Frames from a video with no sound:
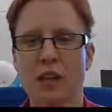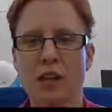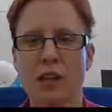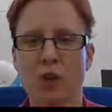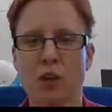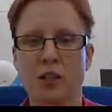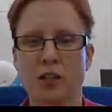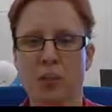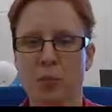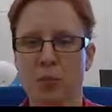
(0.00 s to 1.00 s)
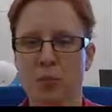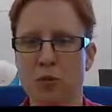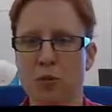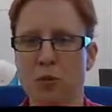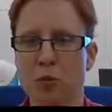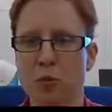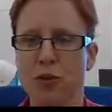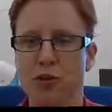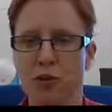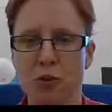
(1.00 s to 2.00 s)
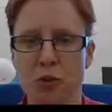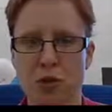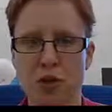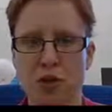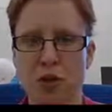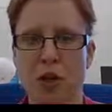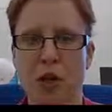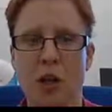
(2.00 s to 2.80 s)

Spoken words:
and the scientific proven quantitative research.